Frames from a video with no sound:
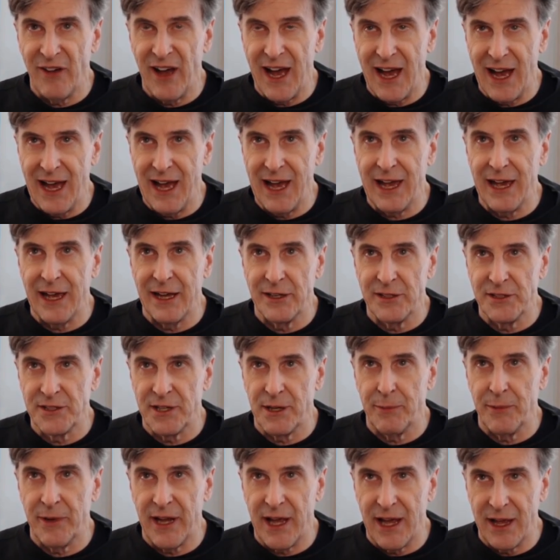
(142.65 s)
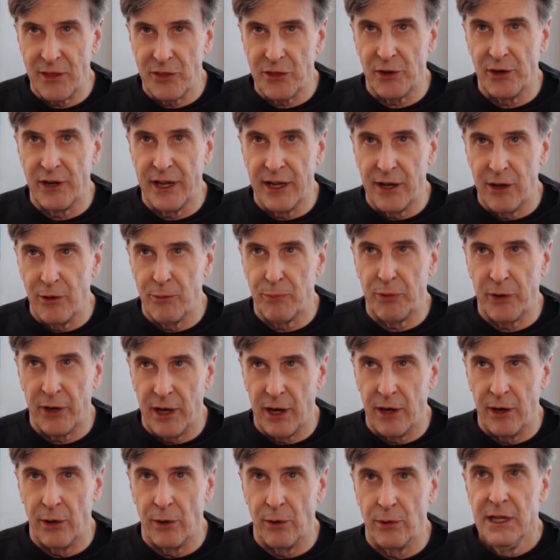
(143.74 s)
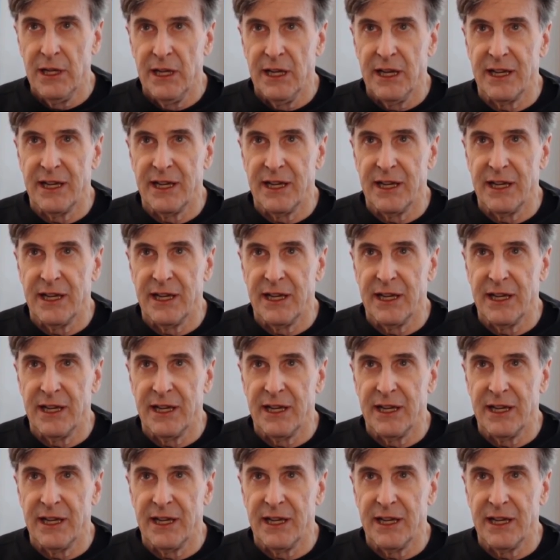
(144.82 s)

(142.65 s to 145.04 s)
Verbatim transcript: High and Gemini 3.0 Pro.